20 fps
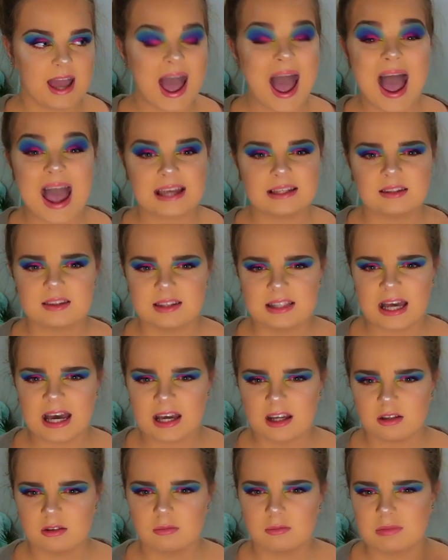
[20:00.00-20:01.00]
hate
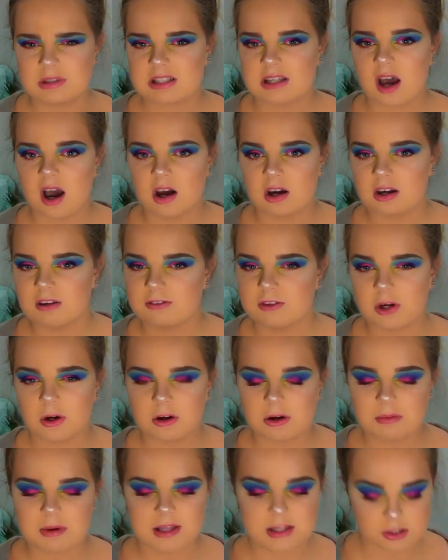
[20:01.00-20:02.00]
that mascara, if you know
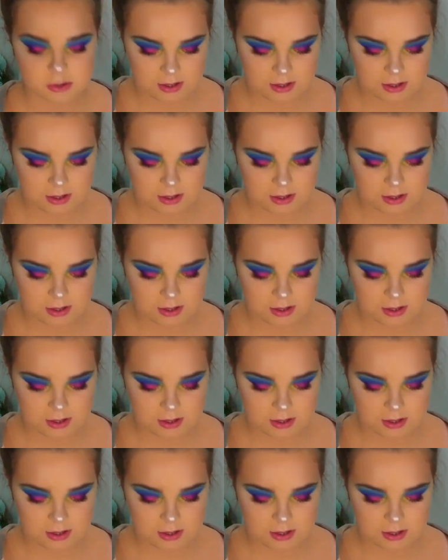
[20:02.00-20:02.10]
what I mean.